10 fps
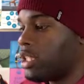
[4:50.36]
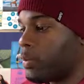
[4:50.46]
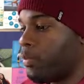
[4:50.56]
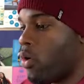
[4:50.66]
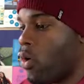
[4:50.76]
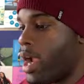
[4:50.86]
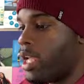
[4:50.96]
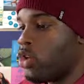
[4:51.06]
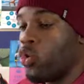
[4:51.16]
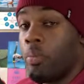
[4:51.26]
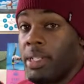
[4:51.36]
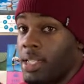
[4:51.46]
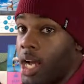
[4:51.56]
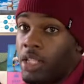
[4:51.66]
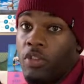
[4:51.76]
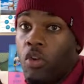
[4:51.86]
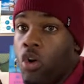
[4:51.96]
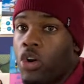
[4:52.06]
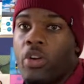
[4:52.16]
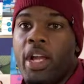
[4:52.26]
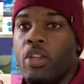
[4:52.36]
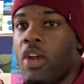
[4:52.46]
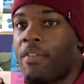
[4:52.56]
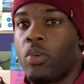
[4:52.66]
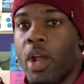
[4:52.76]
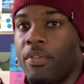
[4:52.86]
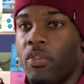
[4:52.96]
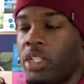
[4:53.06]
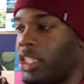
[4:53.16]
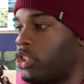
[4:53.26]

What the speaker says: this point, you will be done. You've ordered it, you have to wait for it to